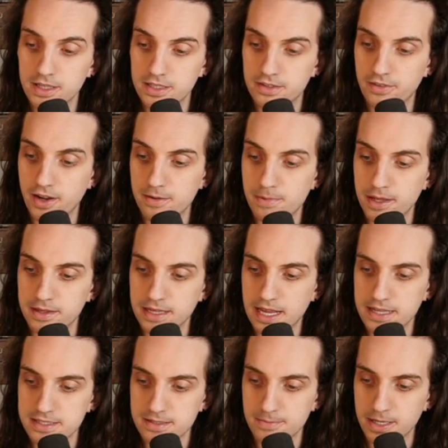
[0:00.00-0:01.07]
divide by the
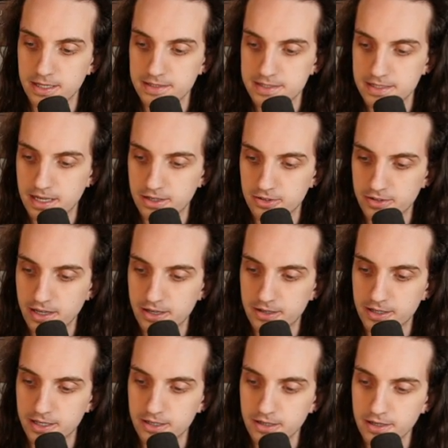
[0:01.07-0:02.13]
estimated standard error
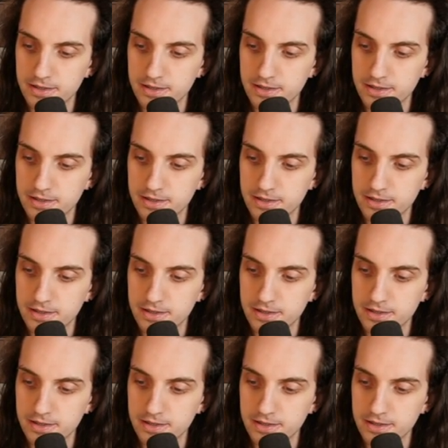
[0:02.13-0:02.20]
here,